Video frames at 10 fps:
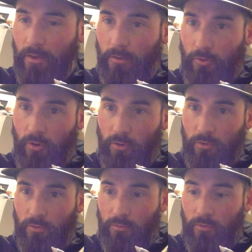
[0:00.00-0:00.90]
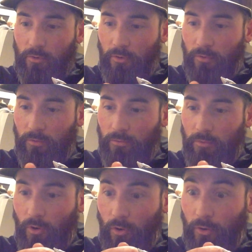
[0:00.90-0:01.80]
a good
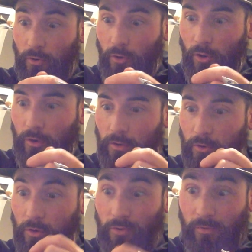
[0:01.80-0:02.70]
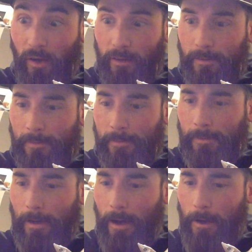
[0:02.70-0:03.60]
hook and good fly.
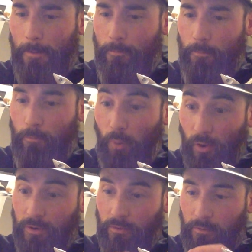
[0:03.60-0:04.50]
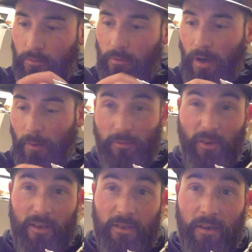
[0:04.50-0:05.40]
But I'm a
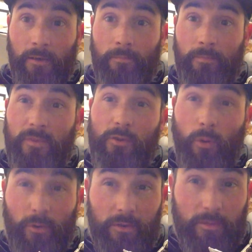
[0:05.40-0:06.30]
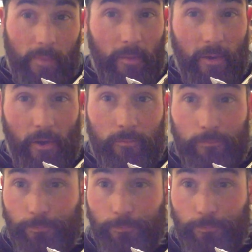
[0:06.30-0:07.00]
fly tyer, so I wanted to make my own.